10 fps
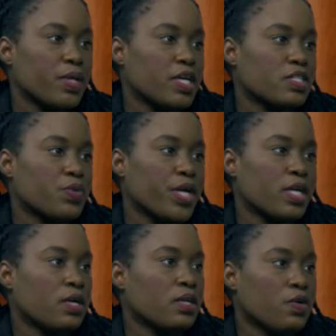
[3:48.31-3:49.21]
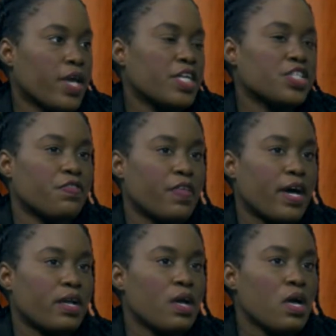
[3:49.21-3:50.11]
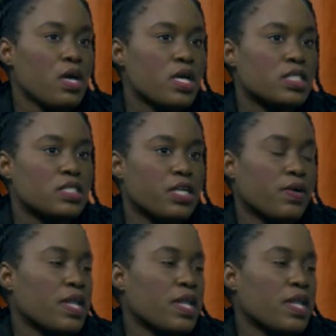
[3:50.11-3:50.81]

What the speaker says: because we're in a location that is near a